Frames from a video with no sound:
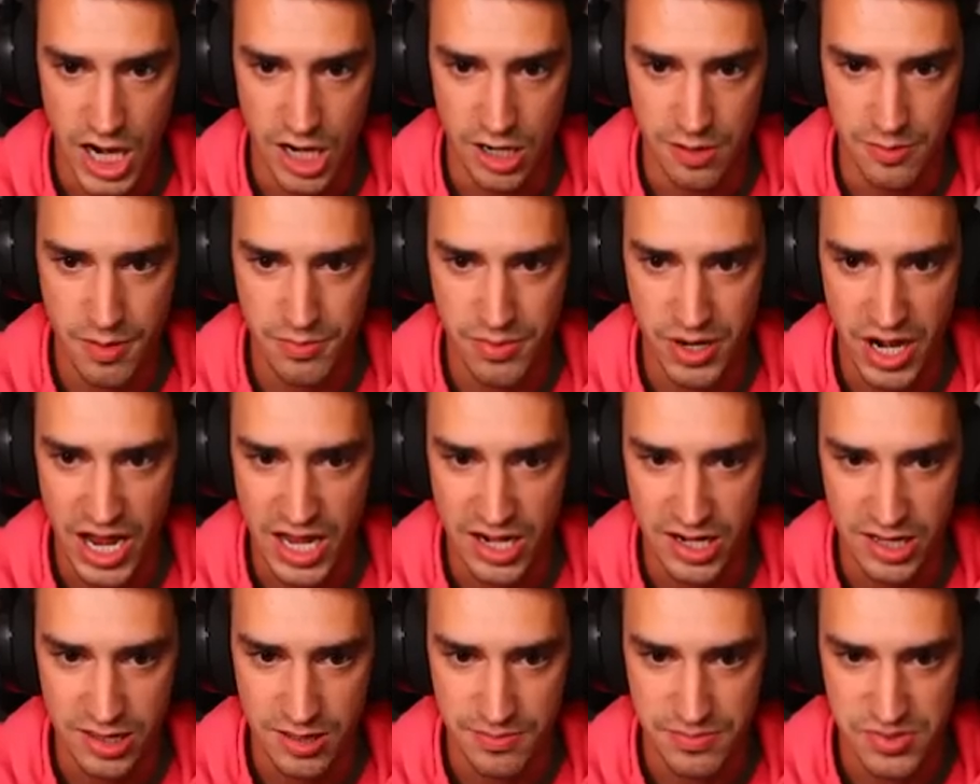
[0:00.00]
I remember
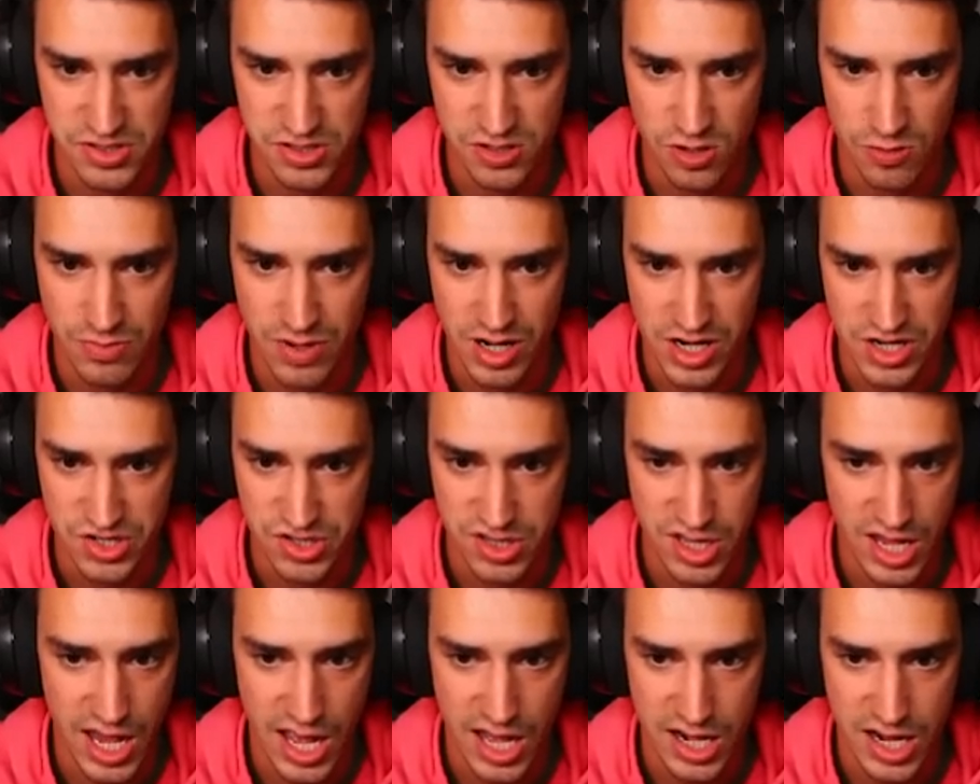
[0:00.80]
hating them so
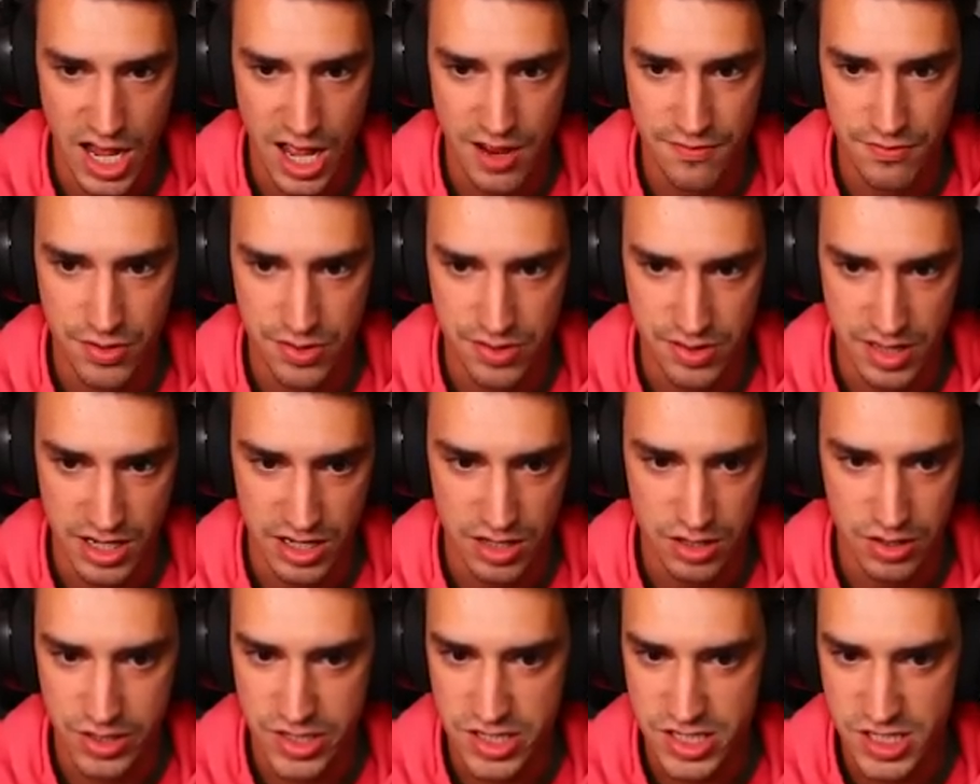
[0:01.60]
much. They had
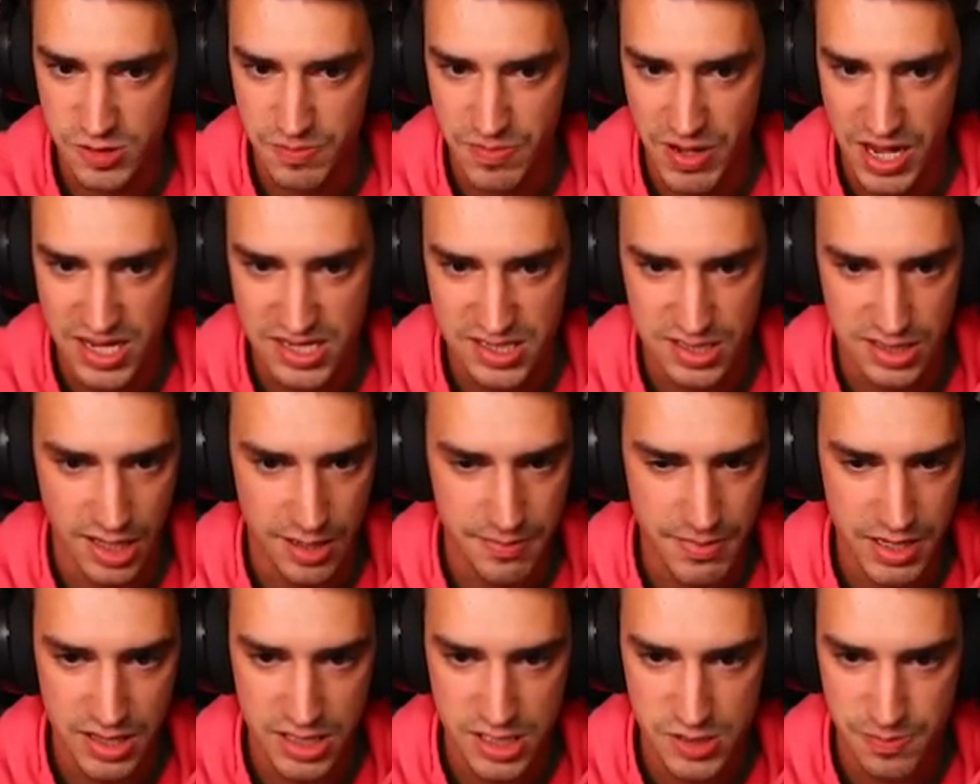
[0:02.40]
everything. Clean space,
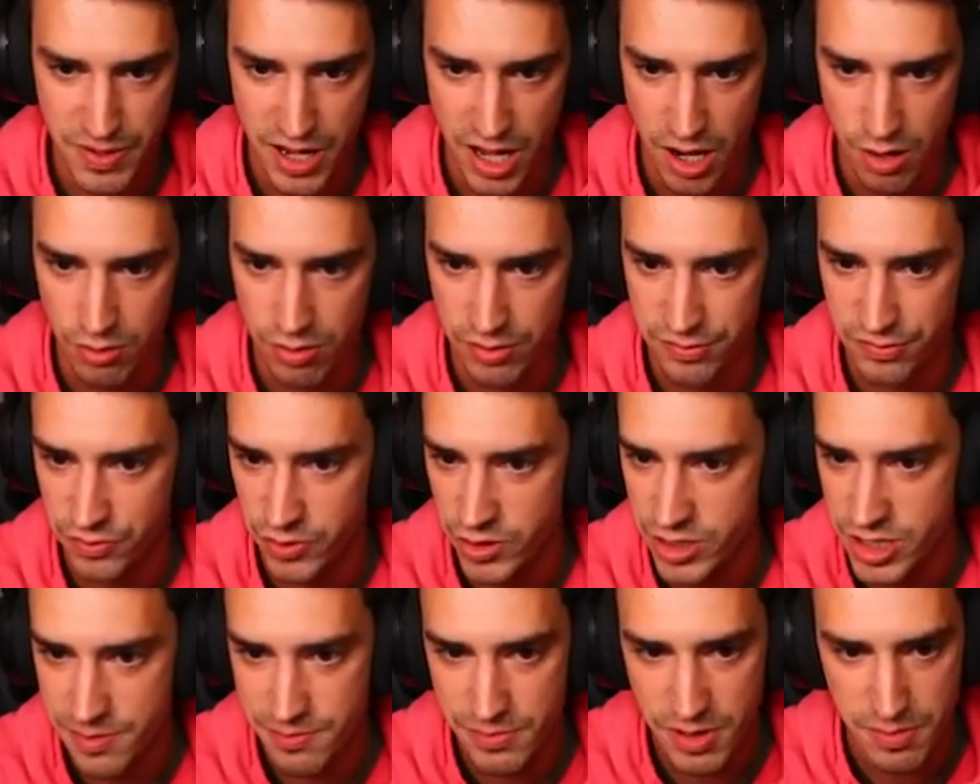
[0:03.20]
limitless power,
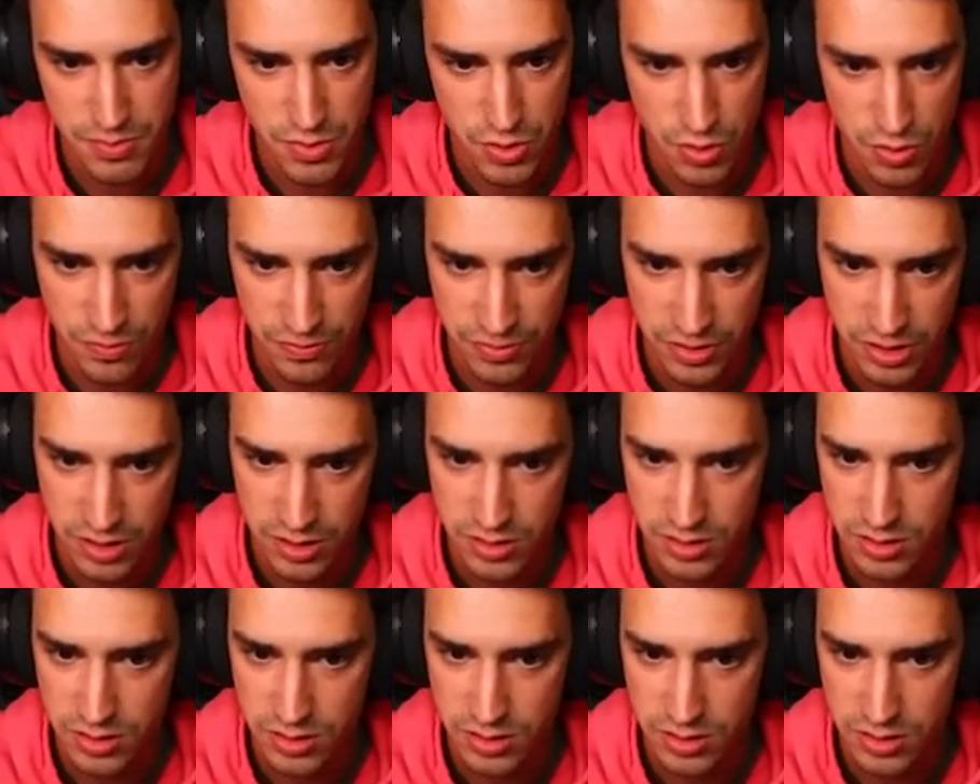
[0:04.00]
freedom to move.